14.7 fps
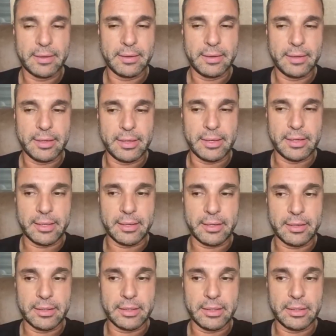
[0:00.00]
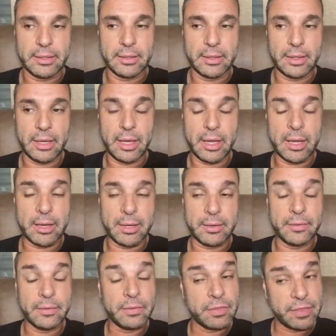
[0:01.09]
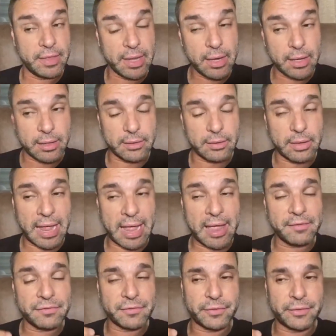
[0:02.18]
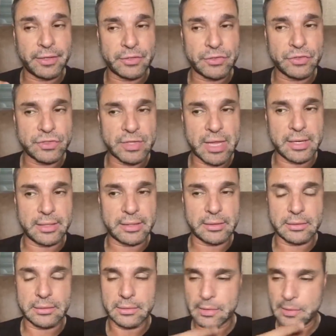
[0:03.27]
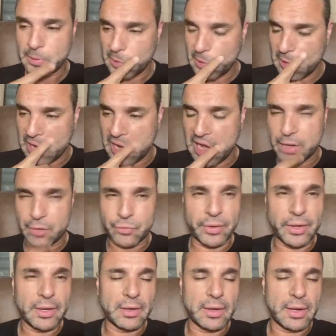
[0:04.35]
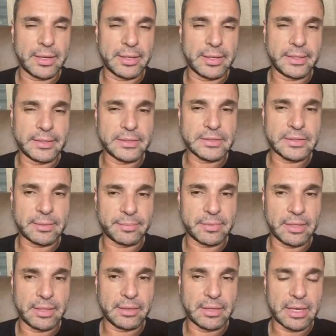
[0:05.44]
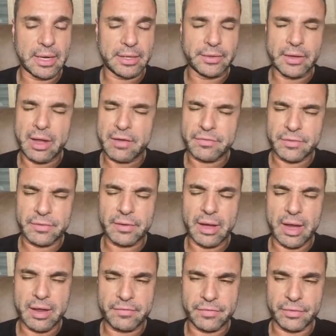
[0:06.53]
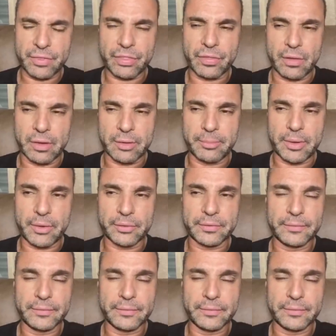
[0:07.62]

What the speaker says: And then, after he said it, I realized something that I never ever thought about.